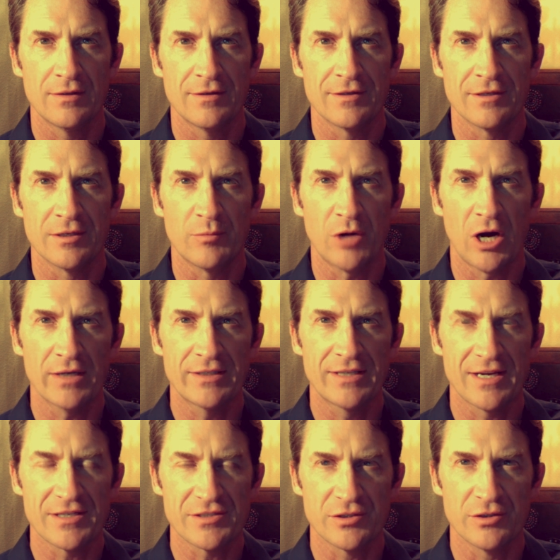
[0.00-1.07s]
In a
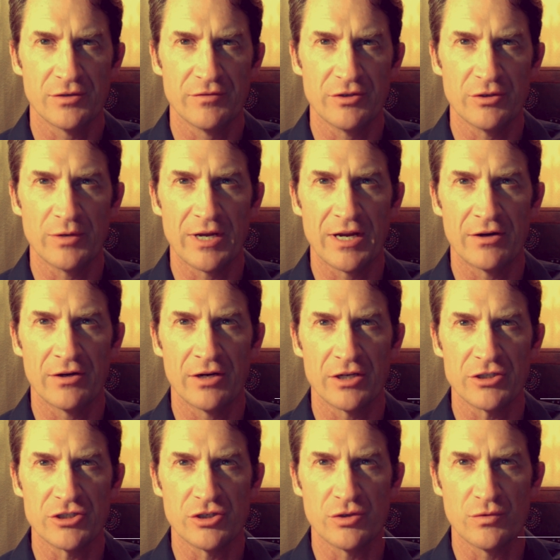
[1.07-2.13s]
podcast interview aired
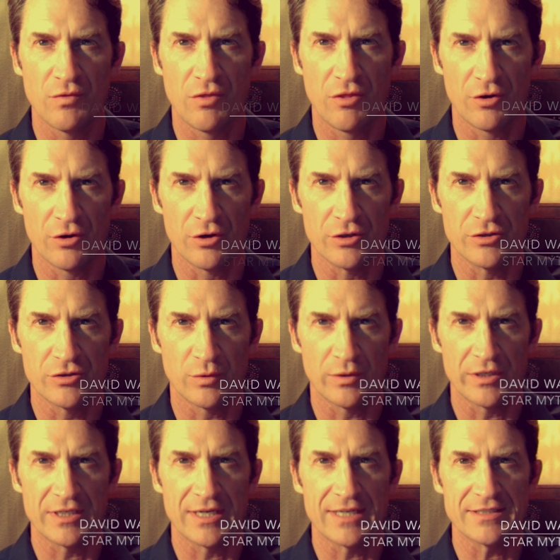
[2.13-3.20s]
on June 3rd,
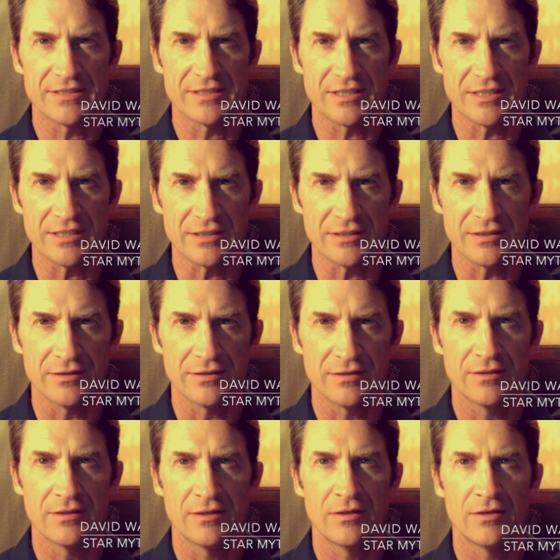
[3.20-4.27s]
2019,
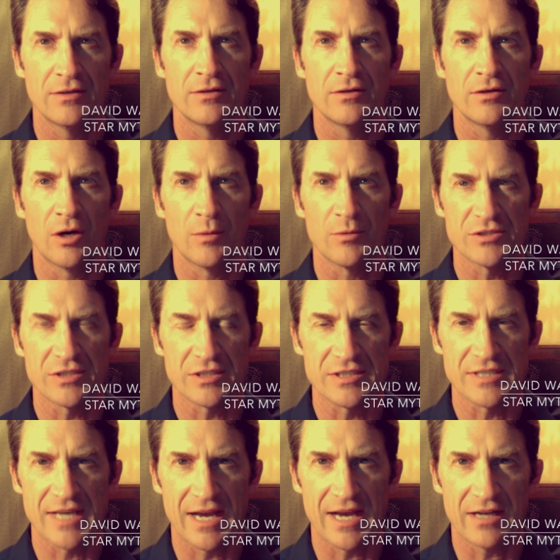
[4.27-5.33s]
almost
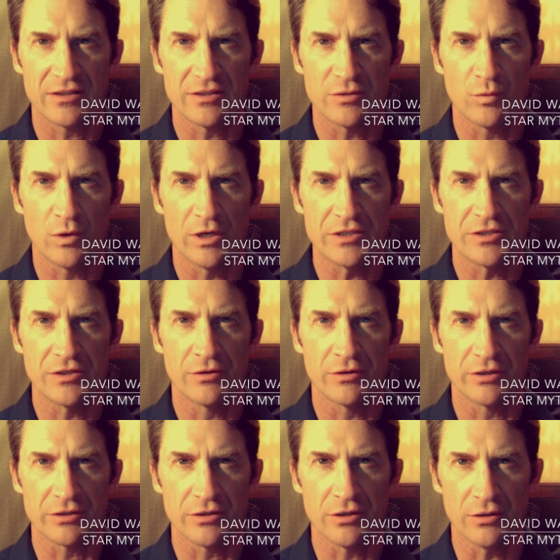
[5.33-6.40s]
exactly 1 year
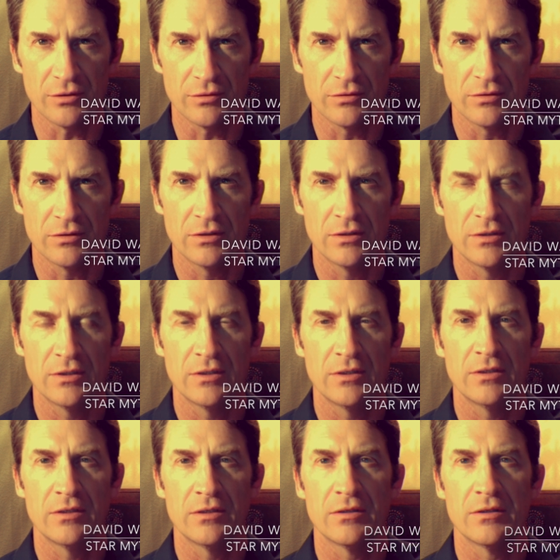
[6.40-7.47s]
ago,
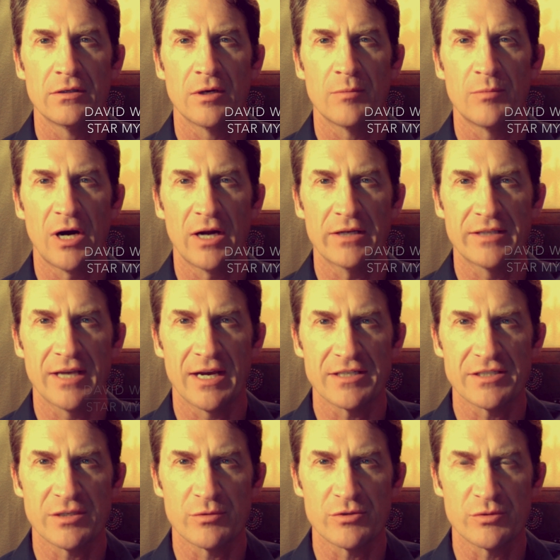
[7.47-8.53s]
a podcast
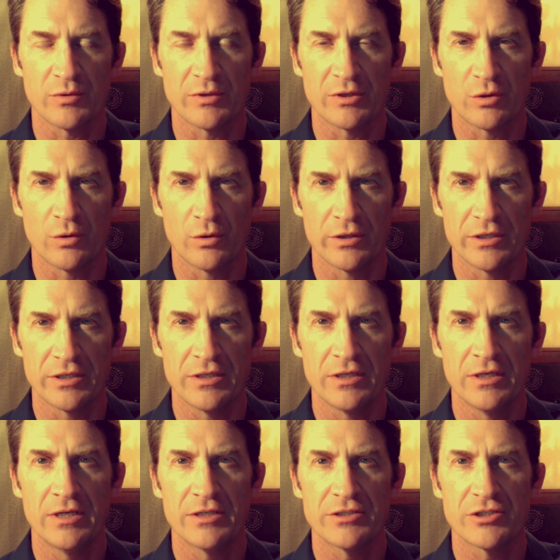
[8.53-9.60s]
that was recorded
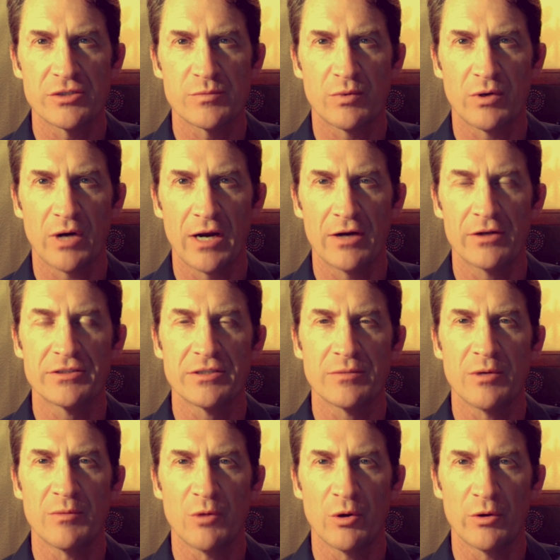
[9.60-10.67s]
just prior to
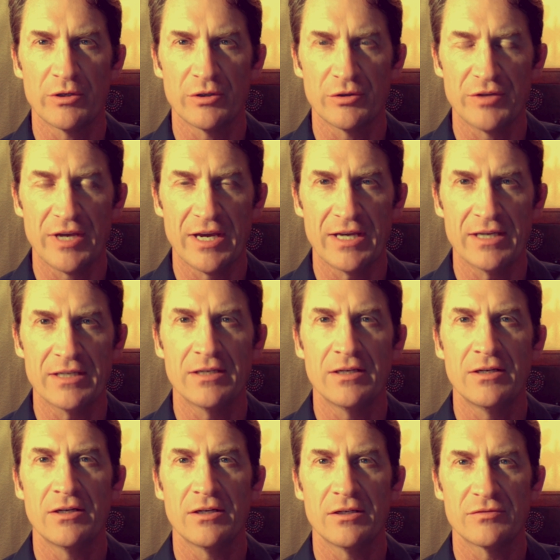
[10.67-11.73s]
Memorial Day
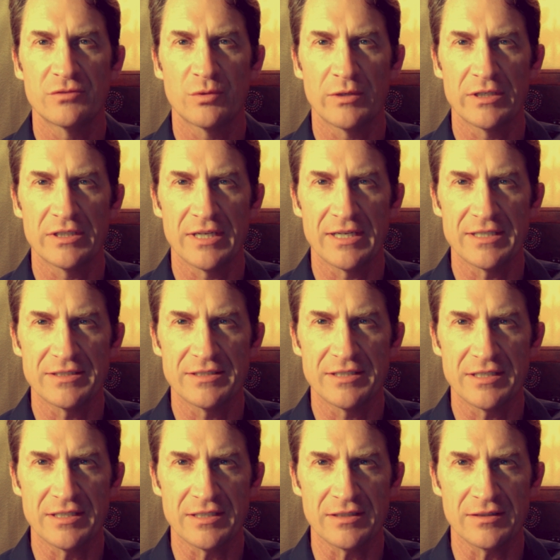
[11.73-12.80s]
of
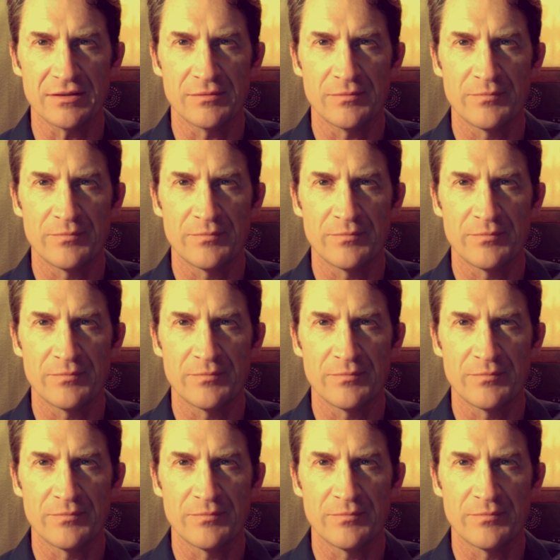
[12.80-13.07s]
2019,